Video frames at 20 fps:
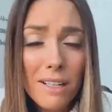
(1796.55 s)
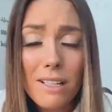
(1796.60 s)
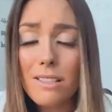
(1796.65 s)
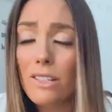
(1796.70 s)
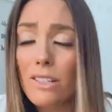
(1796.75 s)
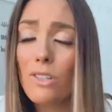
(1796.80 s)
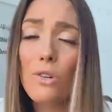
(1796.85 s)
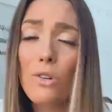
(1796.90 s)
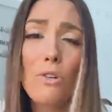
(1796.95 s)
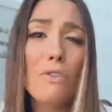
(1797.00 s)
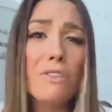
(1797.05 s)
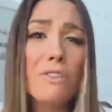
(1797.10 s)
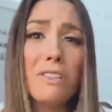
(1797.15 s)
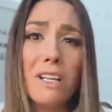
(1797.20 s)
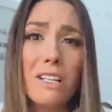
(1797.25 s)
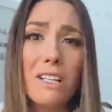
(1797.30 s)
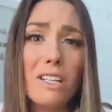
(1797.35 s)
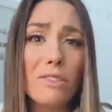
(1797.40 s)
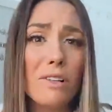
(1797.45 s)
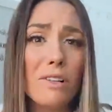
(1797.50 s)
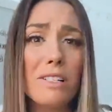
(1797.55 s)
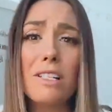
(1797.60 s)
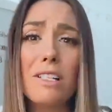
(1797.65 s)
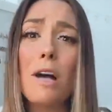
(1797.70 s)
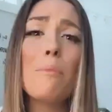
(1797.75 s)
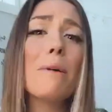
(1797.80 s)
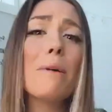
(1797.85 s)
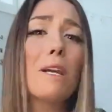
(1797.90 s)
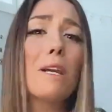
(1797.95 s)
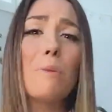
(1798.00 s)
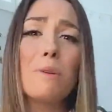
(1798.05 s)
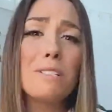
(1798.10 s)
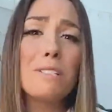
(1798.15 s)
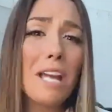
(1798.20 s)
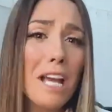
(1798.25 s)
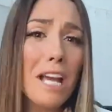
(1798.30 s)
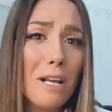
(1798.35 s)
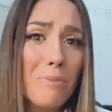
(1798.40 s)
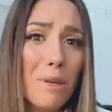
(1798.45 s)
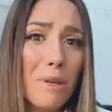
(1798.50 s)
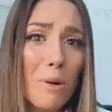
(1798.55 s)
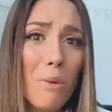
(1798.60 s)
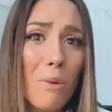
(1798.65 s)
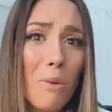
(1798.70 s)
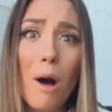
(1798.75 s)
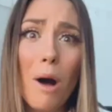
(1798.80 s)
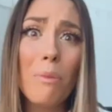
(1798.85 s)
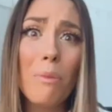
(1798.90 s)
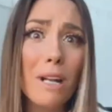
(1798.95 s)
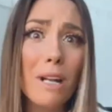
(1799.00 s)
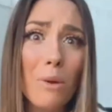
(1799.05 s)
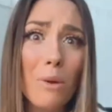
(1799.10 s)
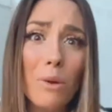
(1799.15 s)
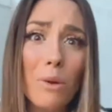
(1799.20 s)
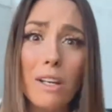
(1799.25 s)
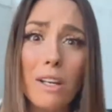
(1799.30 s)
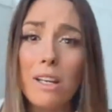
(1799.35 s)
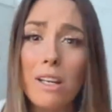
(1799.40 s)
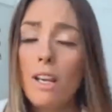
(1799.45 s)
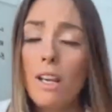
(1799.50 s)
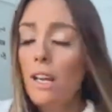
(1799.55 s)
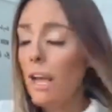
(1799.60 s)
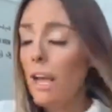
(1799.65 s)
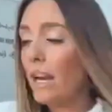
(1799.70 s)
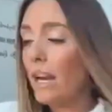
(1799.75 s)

He's like, you're ridiculous. I'm like, it would take me a while, but I would.